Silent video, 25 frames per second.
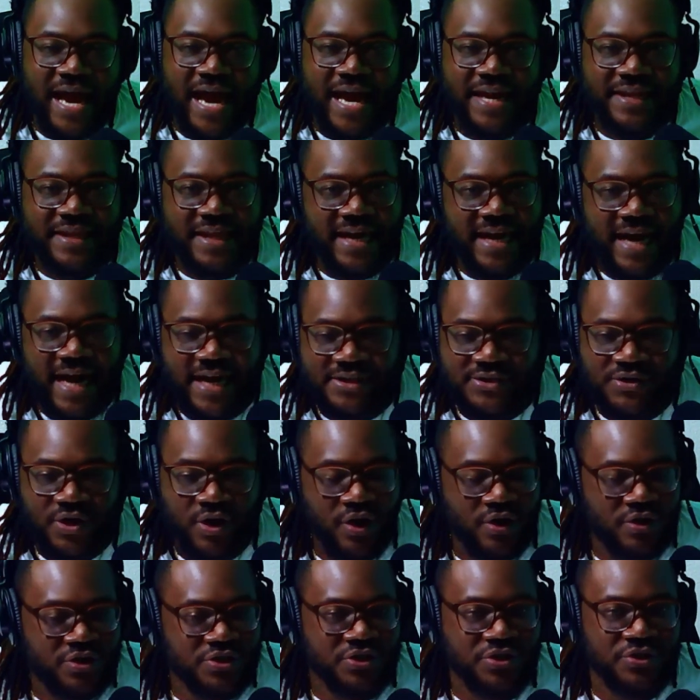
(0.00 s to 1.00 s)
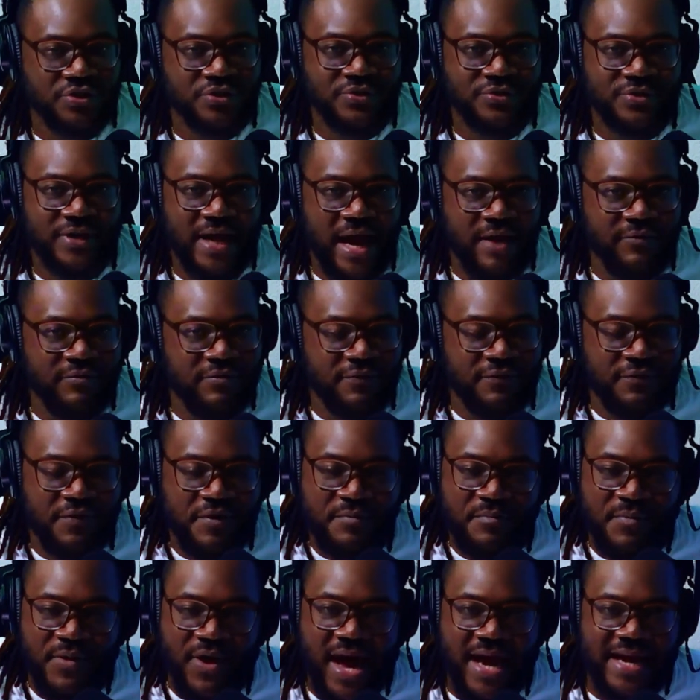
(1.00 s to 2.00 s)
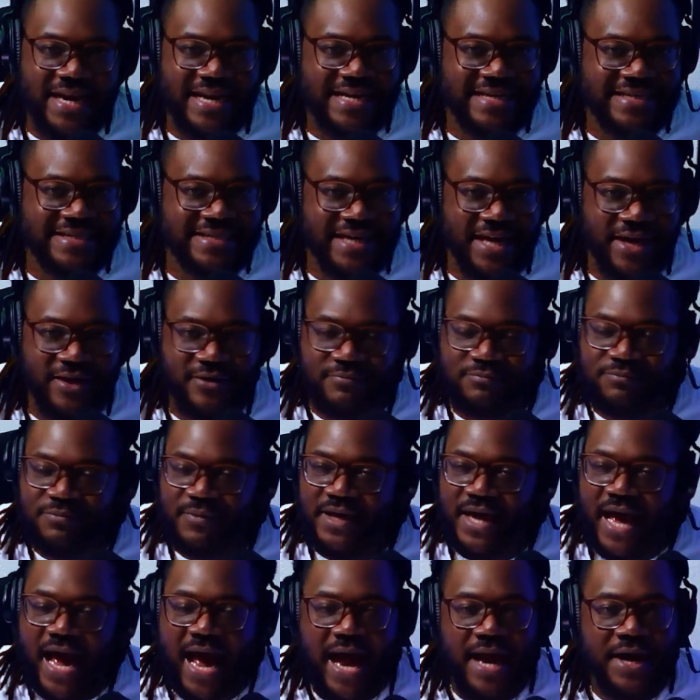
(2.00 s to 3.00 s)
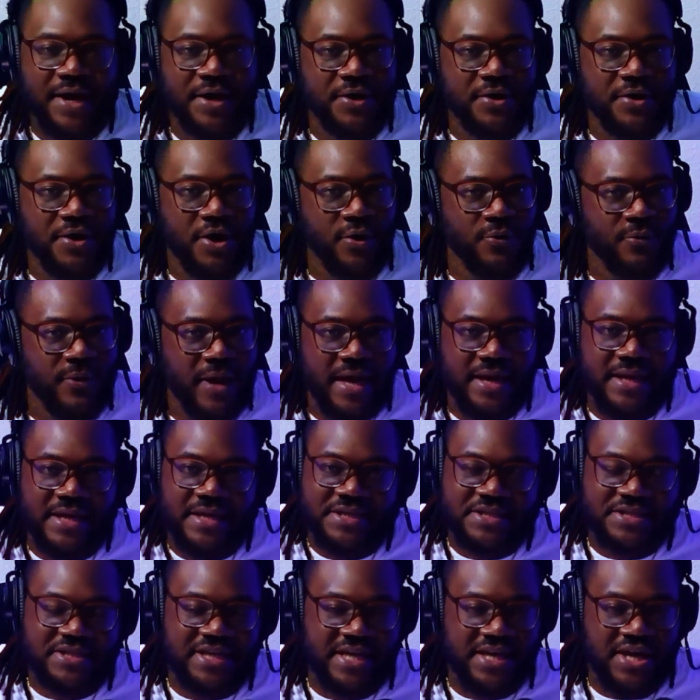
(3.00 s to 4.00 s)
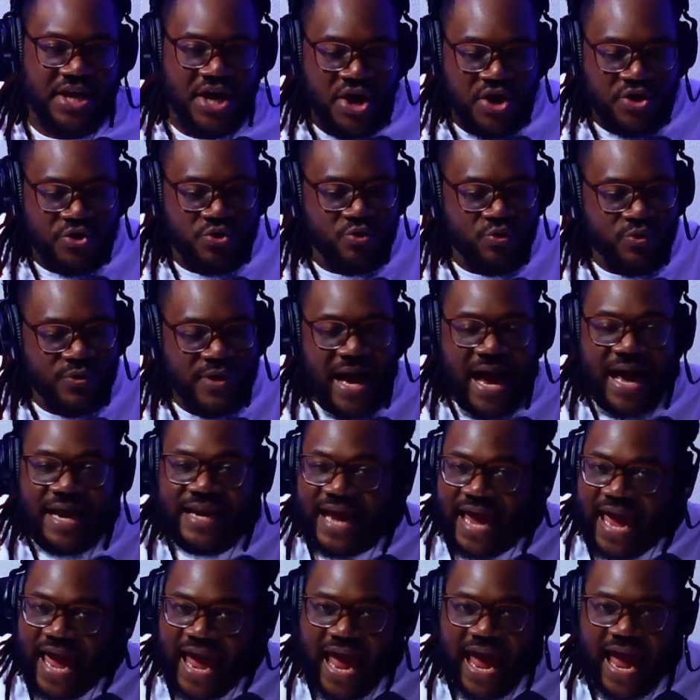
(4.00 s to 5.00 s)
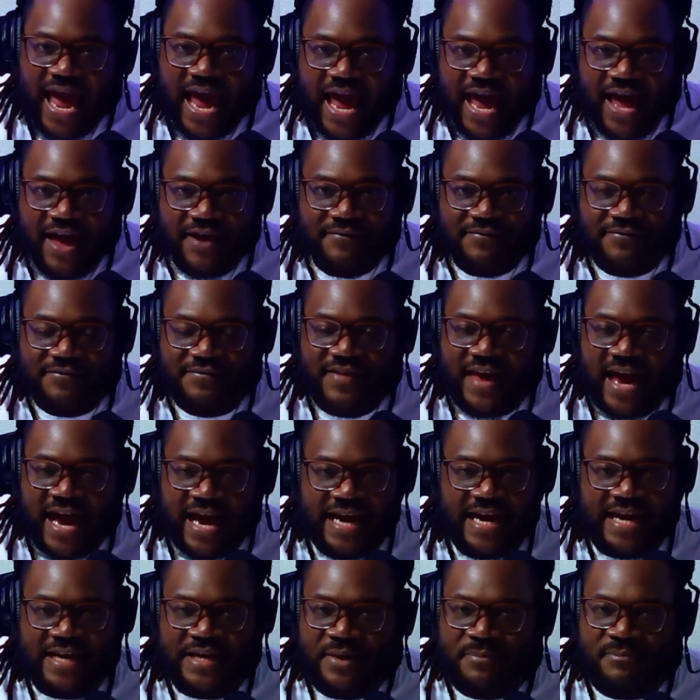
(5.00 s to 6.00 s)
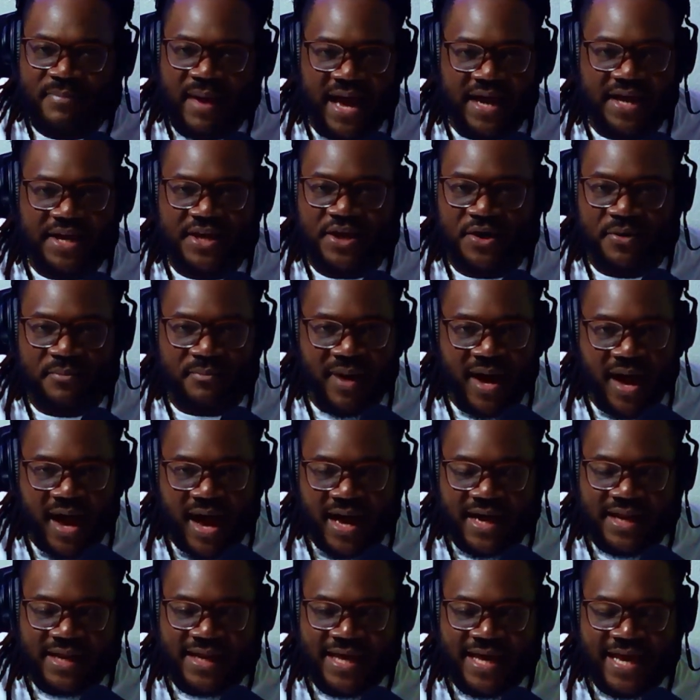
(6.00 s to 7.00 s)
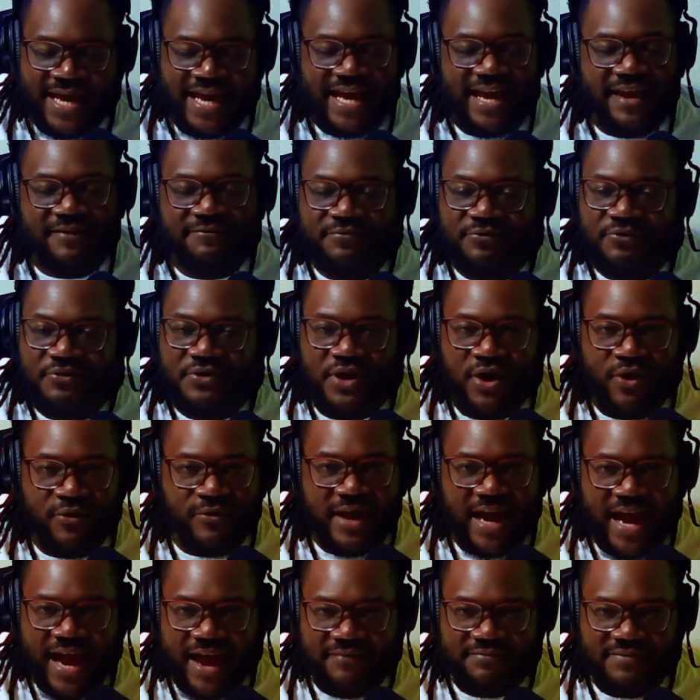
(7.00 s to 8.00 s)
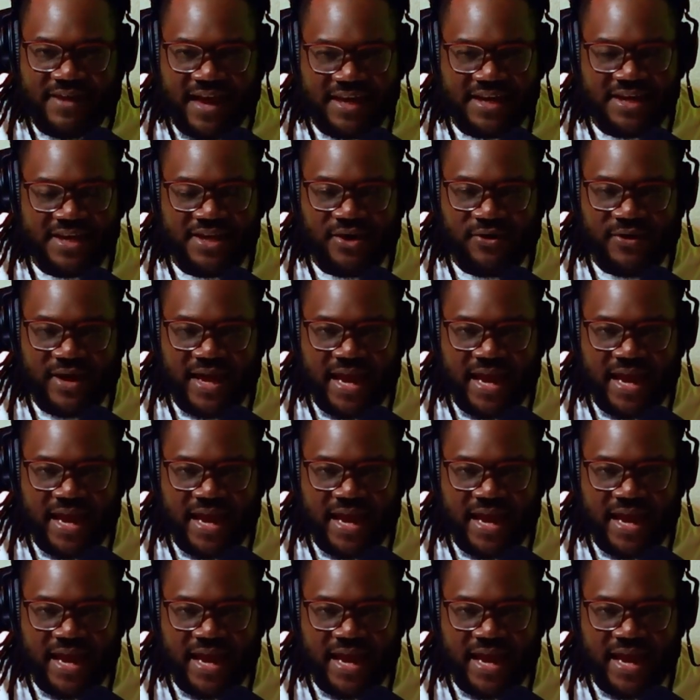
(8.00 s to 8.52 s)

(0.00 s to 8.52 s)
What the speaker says: that I talk to, every female I done dealt with, I know they didn't cheat. You gotta have that in the back of your mind. If you don't have that in your